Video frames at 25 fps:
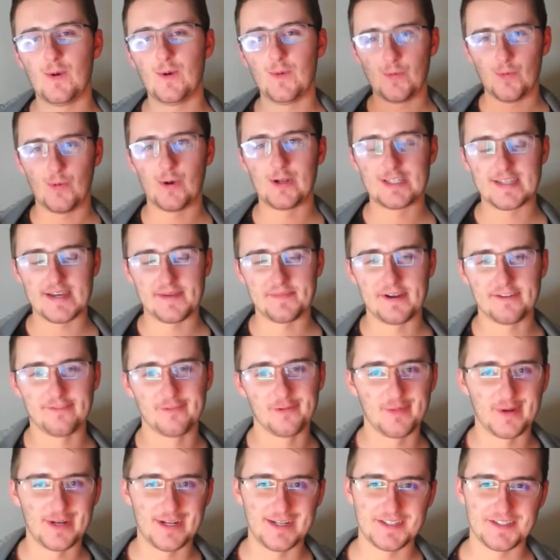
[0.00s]
What's up
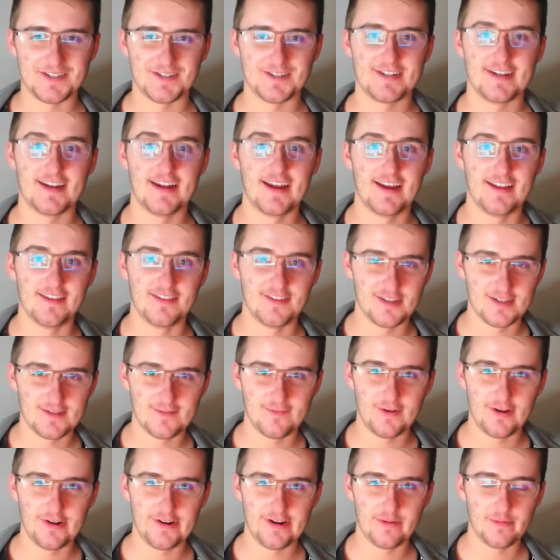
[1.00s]
everybody? So today in this
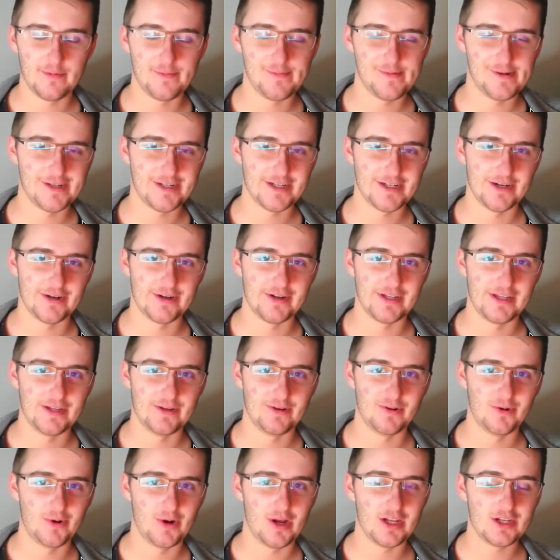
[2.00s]
video I'm going to be showing
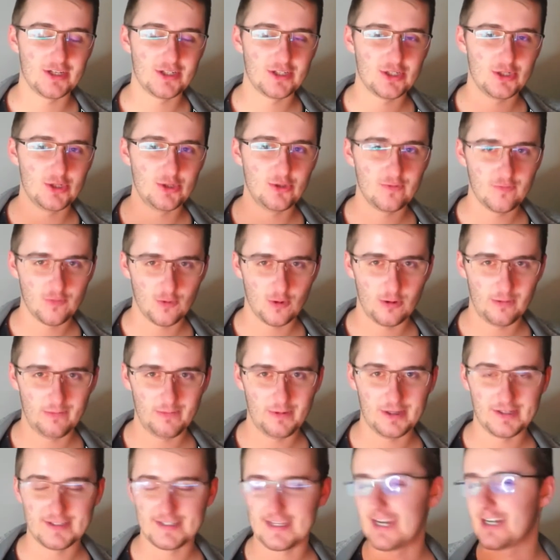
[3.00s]
you two
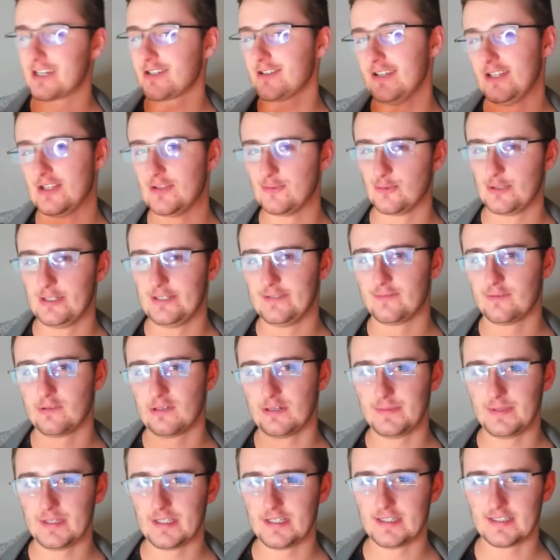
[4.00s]
formulas, actually three
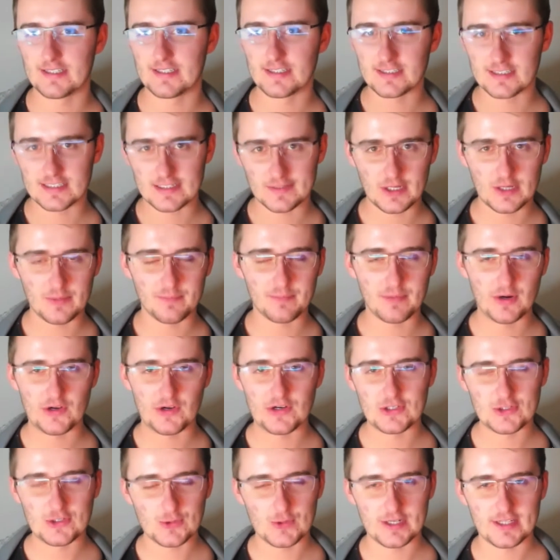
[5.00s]
formulas, there's going to be a
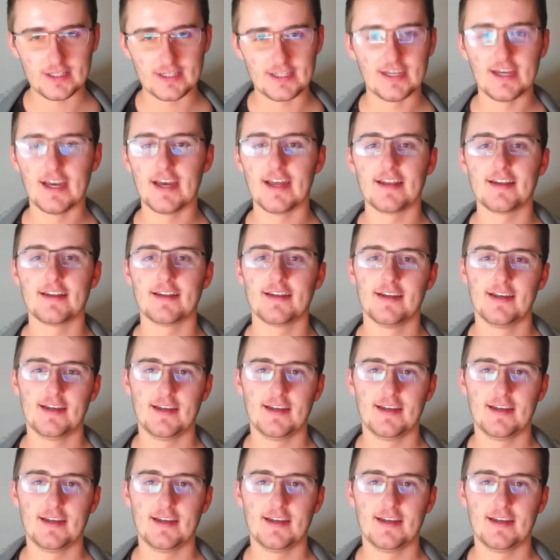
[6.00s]
bonus one at the end,